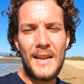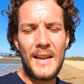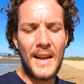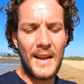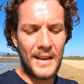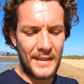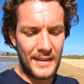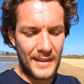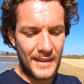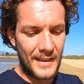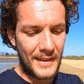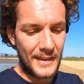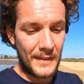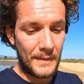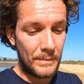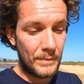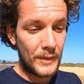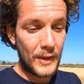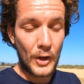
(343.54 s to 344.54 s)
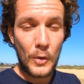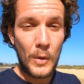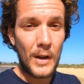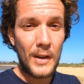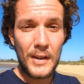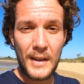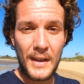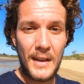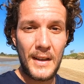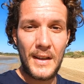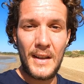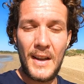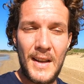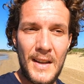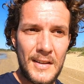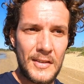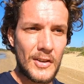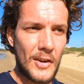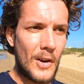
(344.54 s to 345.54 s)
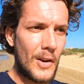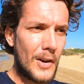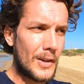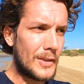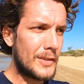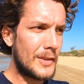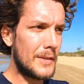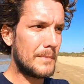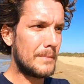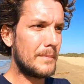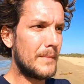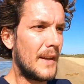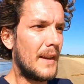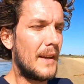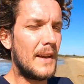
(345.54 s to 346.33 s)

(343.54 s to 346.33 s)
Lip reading: yeah, the quality is awesome.